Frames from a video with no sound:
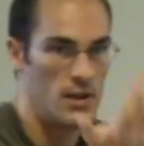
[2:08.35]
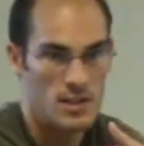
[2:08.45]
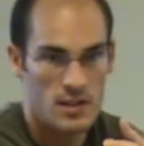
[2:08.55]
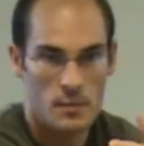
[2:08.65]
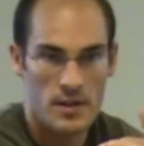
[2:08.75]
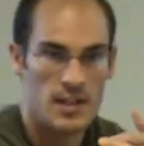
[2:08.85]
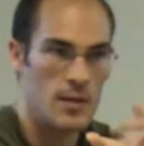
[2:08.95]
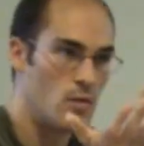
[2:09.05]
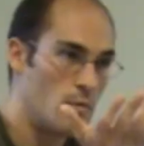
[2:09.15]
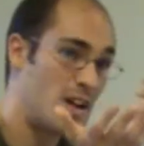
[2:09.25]
less
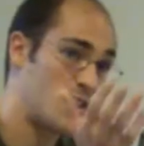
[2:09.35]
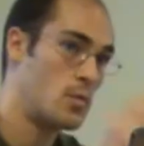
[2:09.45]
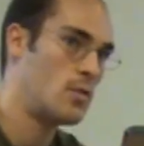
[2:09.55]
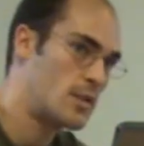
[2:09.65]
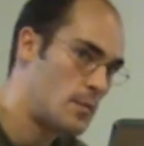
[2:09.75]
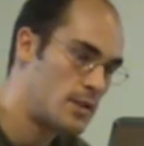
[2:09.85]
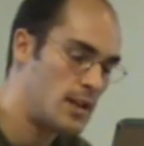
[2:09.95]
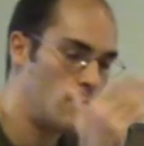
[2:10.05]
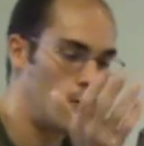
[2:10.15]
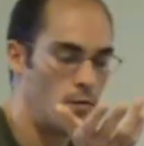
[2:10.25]
interpretable, much more
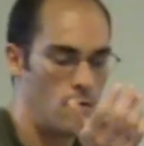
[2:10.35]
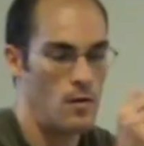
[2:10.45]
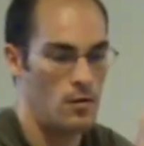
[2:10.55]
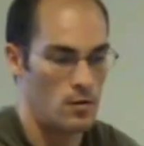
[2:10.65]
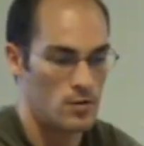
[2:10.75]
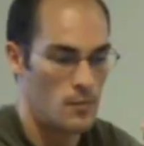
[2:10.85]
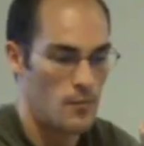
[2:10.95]
interpretable, or not.